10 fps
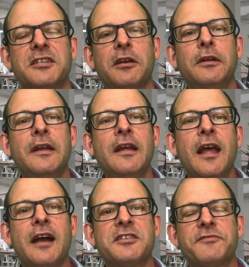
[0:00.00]
So
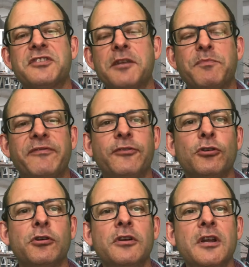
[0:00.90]
as I've said
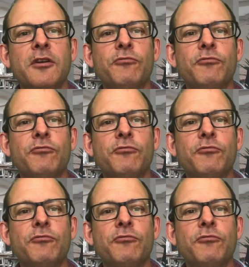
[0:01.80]
before,